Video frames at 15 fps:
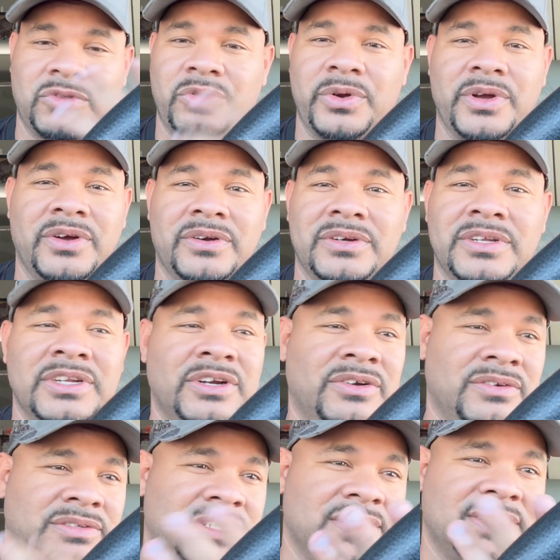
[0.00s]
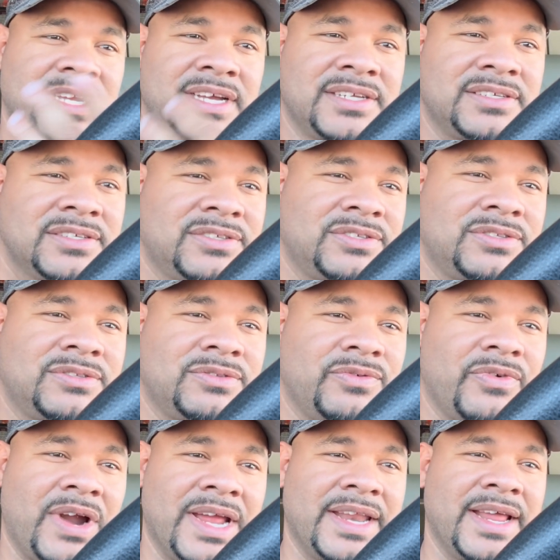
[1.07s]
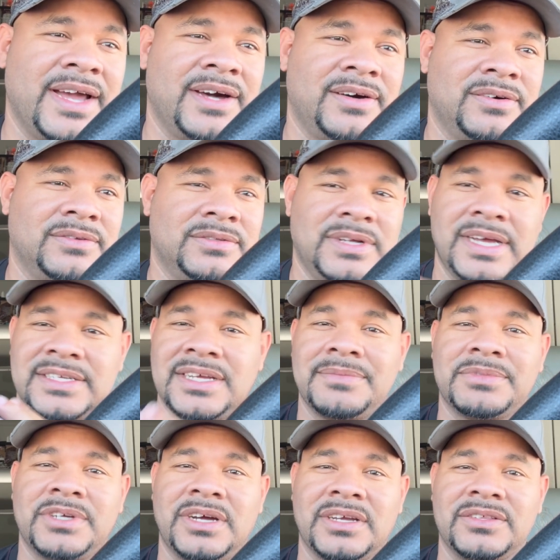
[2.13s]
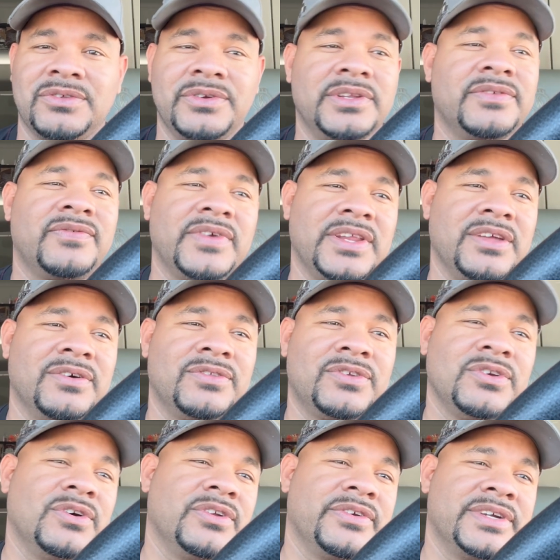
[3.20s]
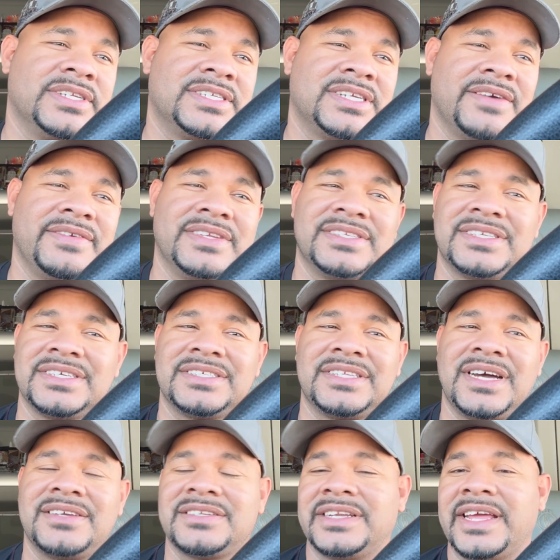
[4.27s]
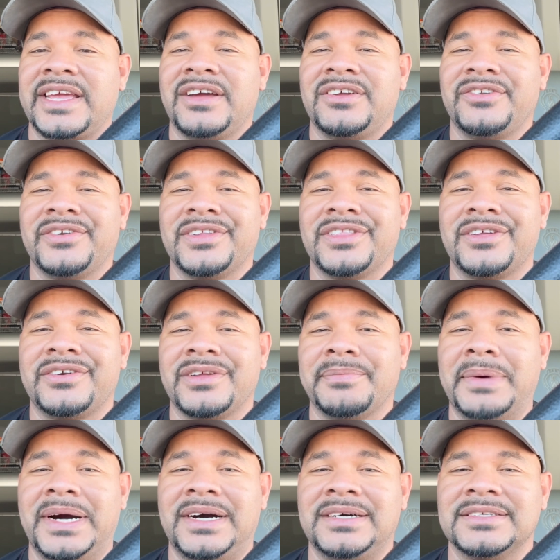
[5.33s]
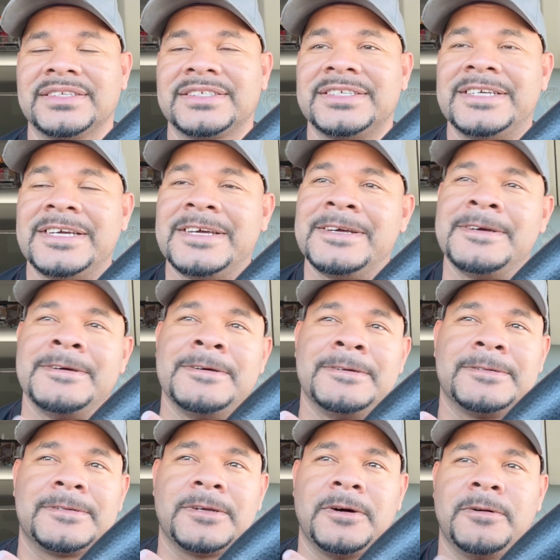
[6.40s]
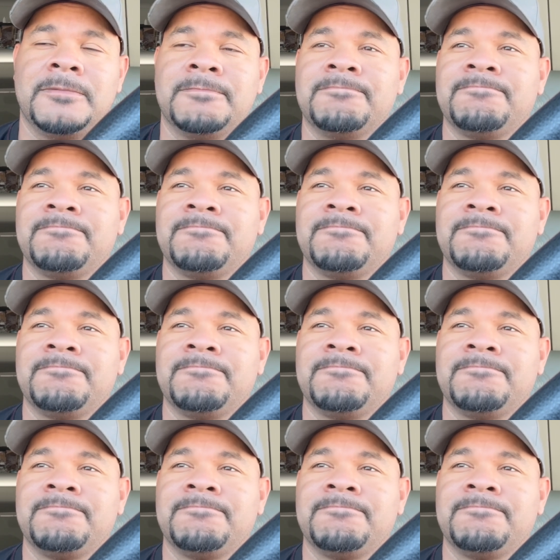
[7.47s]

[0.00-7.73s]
300. This has right now, as I'm talking, doing this video, 276,830 miles. So